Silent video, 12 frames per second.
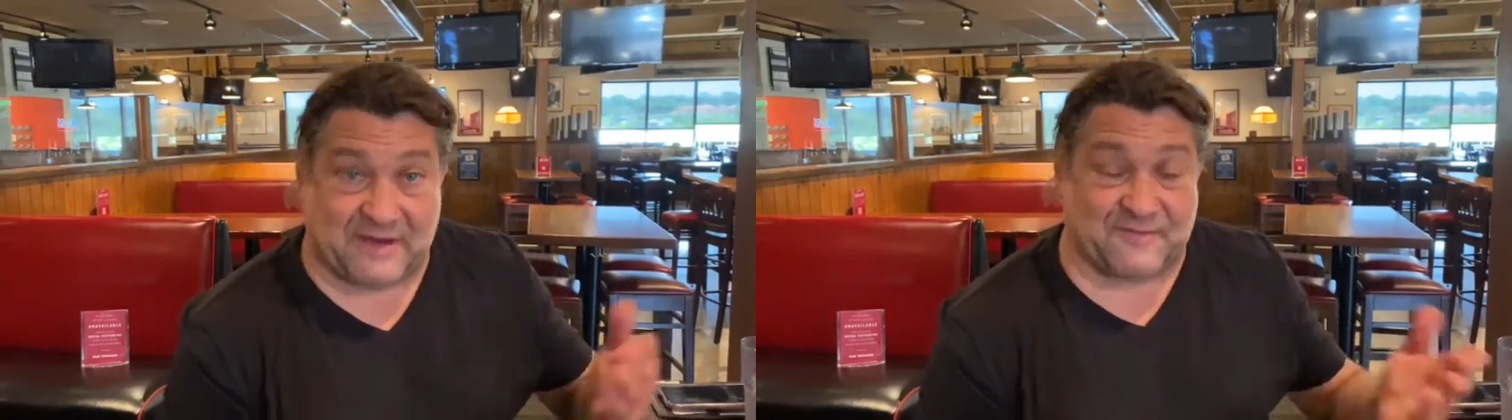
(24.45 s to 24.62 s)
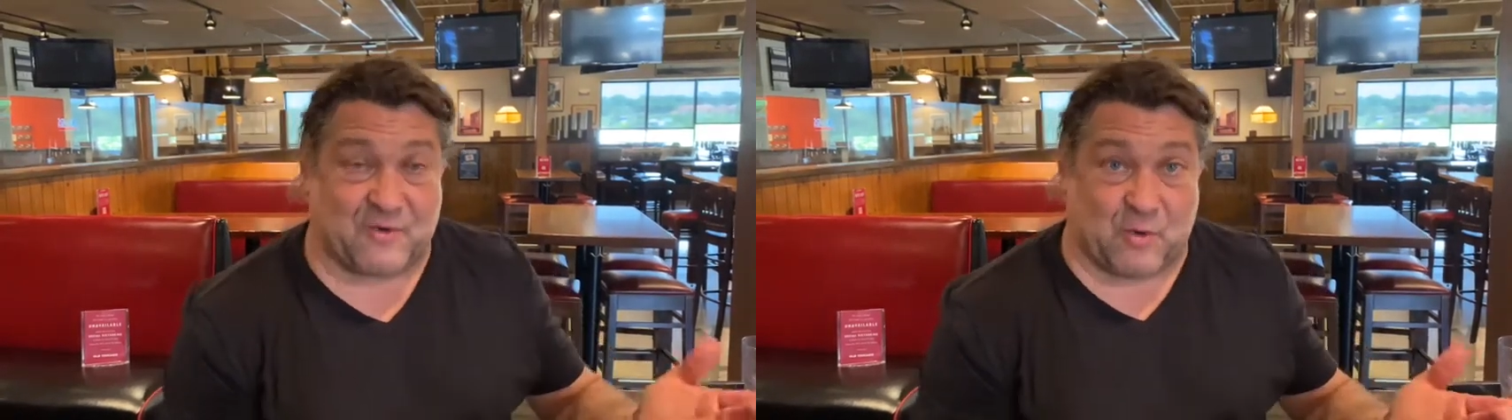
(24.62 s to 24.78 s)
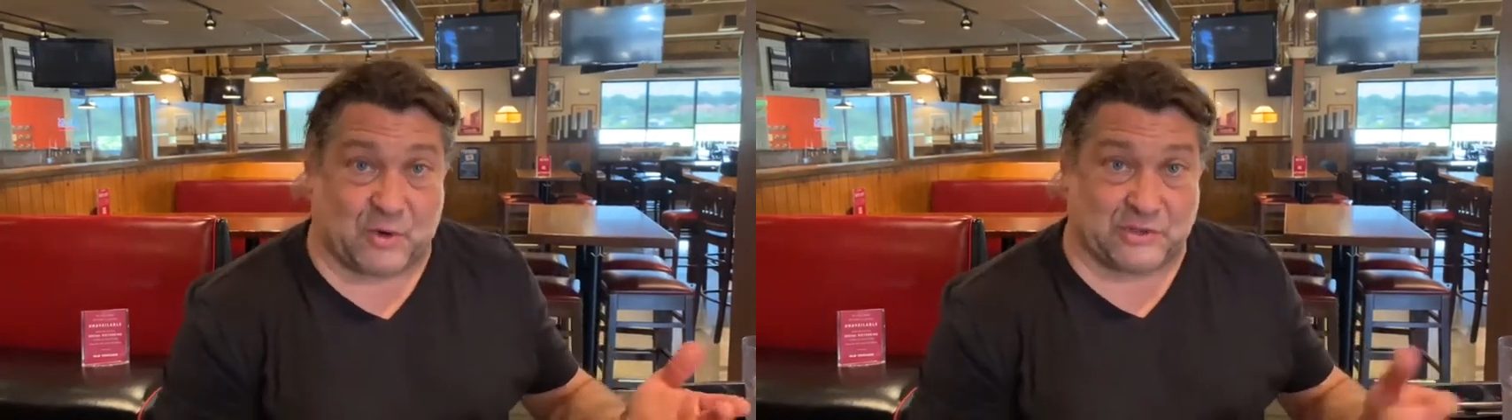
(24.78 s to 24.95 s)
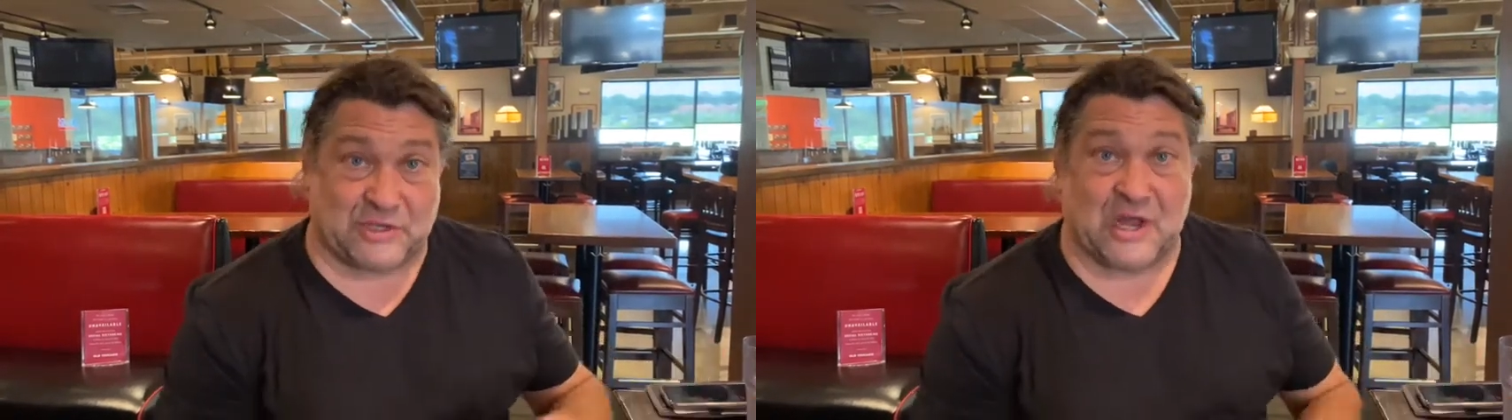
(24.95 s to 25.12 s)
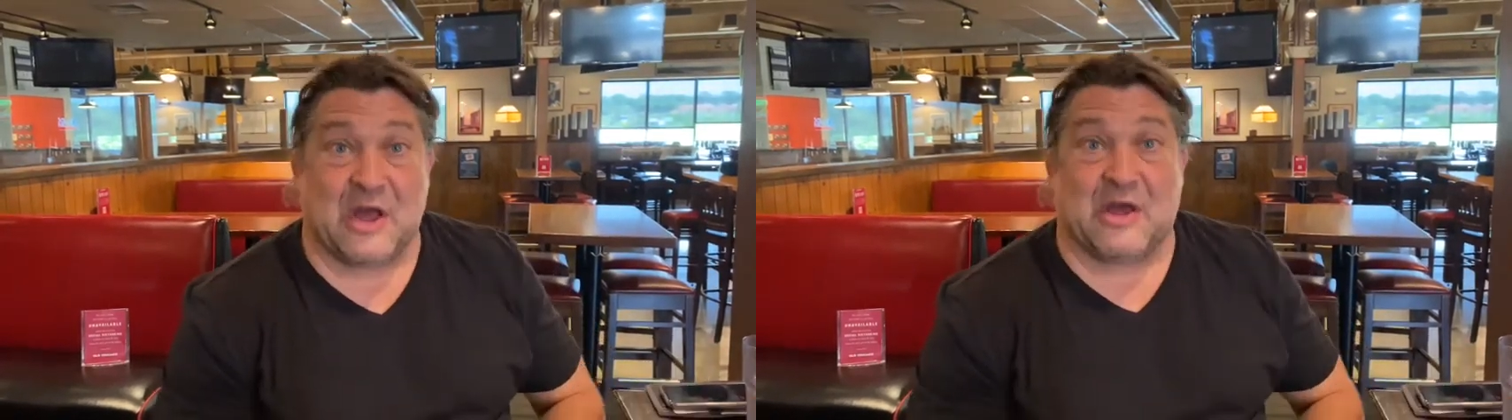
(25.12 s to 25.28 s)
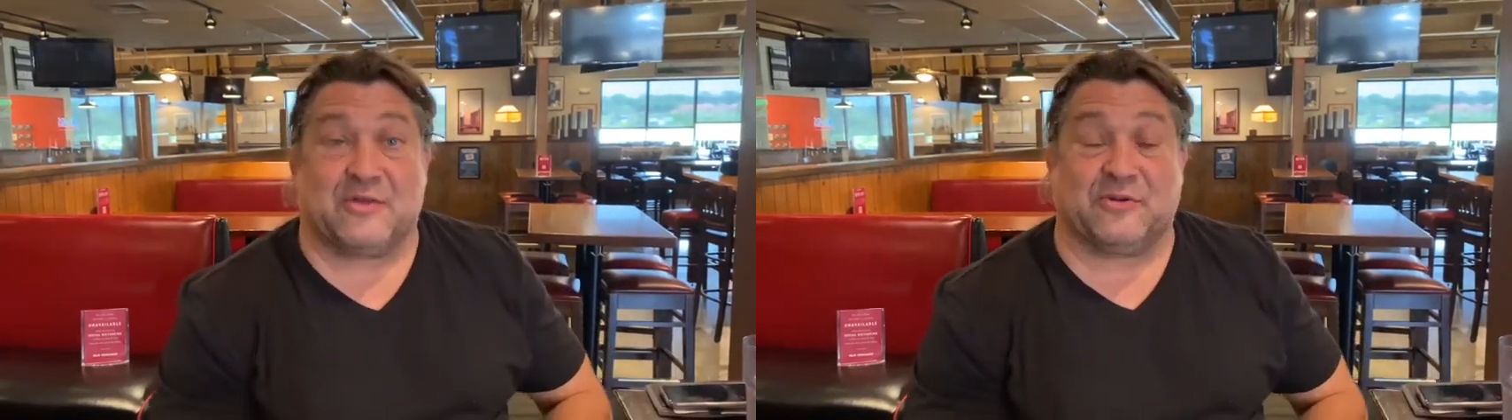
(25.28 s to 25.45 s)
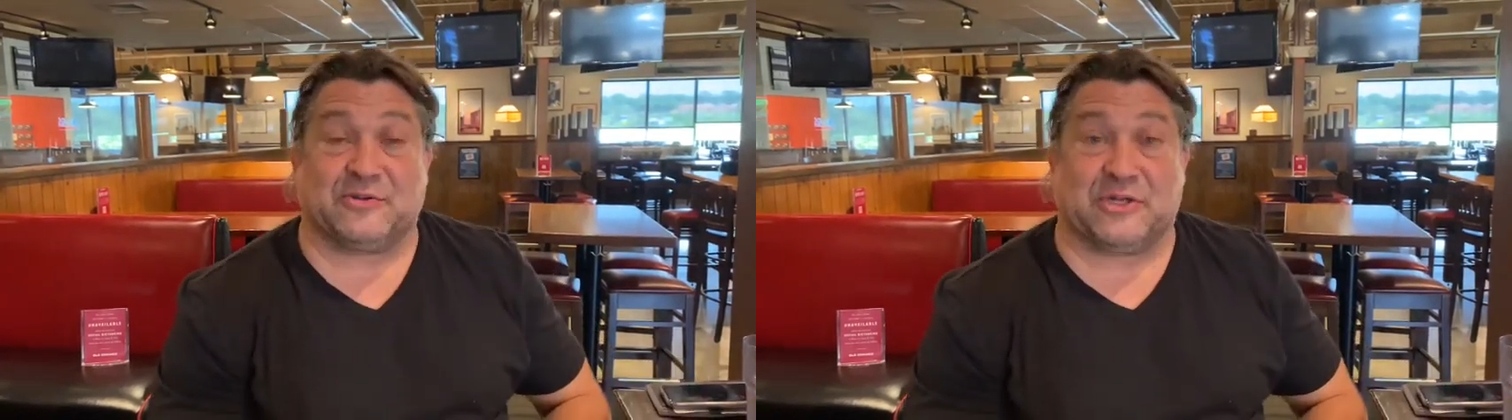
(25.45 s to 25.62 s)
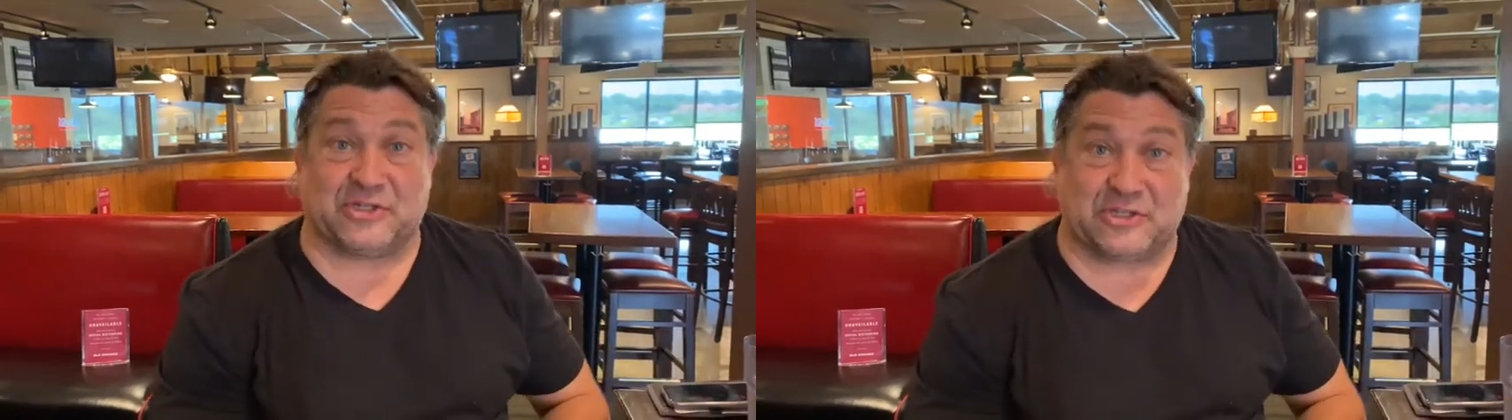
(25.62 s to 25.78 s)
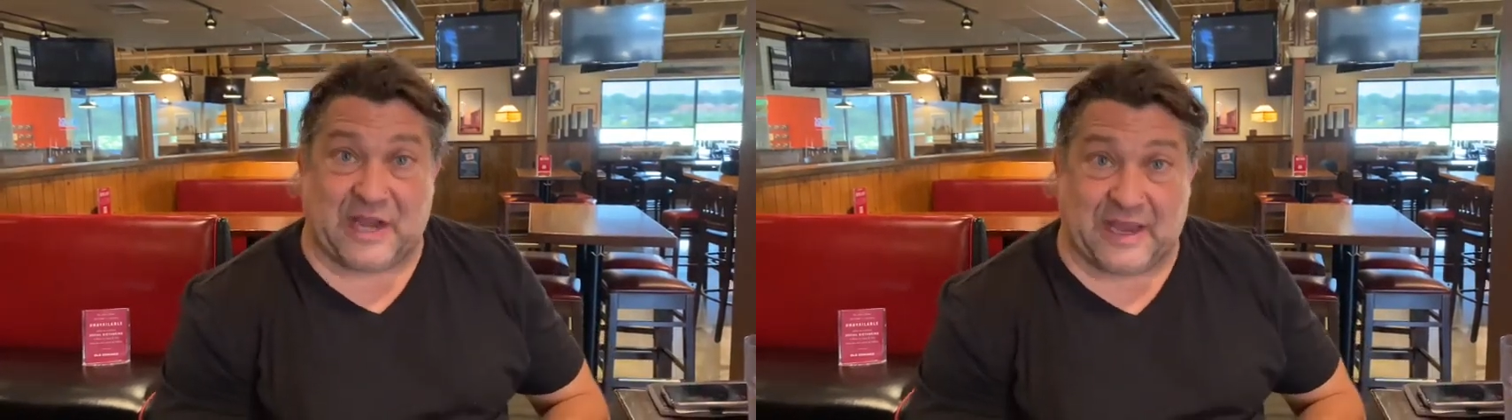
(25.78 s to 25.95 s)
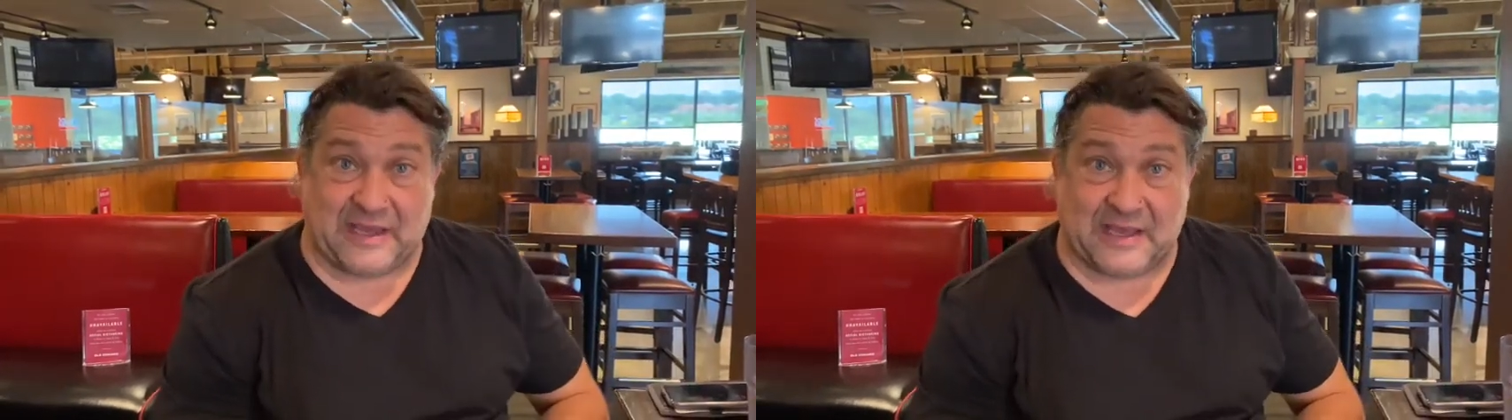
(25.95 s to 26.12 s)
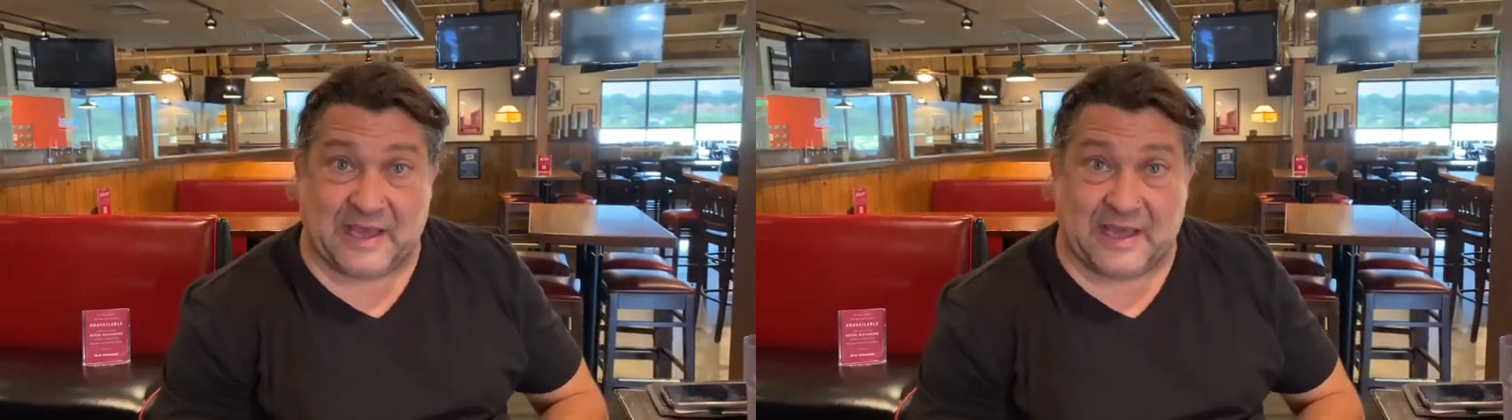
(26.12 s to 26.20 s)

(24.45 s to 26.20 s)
of course. There's a shake